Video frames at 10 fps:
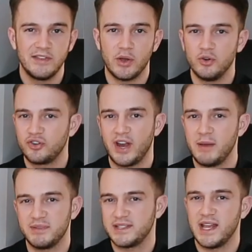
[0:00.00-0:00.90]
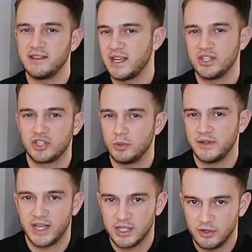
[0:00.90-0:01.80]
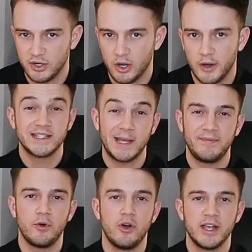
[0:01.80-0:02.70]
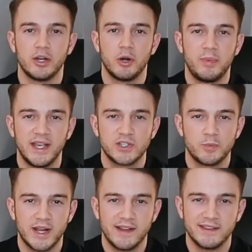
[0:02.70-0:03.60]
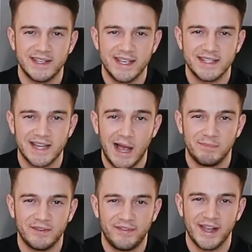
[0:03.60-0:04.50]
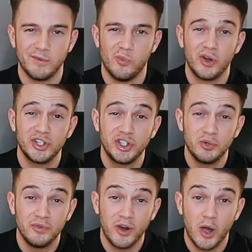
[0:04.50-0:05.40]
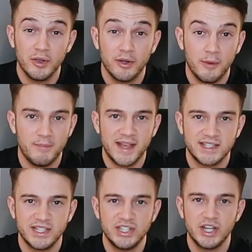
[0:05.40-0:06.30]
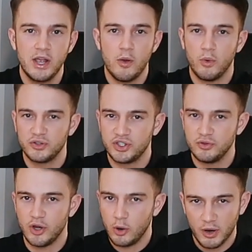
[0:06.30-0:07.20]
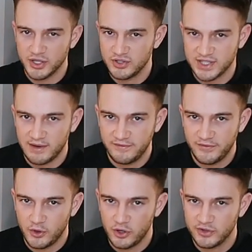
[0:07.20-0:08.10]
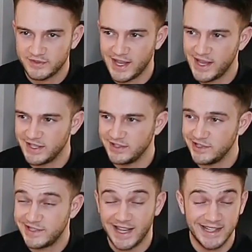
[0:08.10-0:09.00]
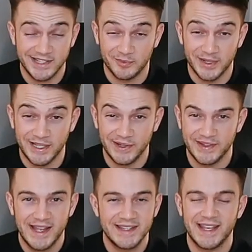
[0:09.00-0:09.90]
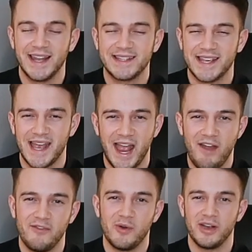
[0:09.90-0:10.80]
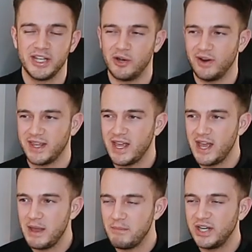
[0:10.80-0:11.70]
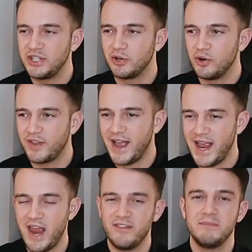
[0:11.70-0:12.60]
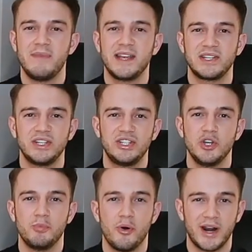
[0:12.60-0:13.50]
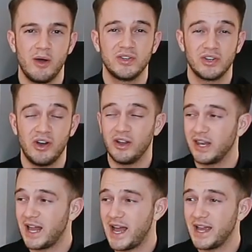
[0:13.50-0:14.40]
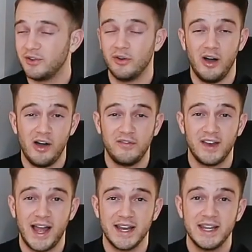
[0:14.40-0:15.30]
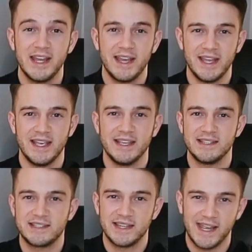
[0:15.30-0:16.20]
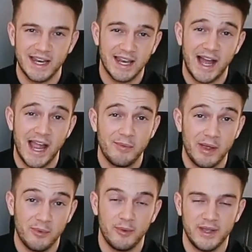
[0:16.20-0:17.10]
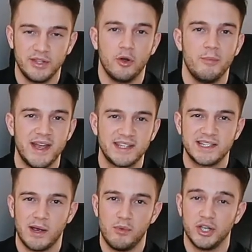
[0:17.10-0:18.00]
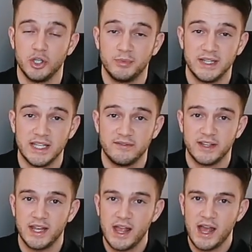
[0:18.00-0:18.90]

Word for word: Don't try and pretend that you're someone that you're not. Step four in growing a personal brand is amplify. Once you know your message, once you know what you stand for, then tell it to the world, tell it to everyone, you know, like make sure that every message you put out online or offline is in line with what with your message and what you believe in.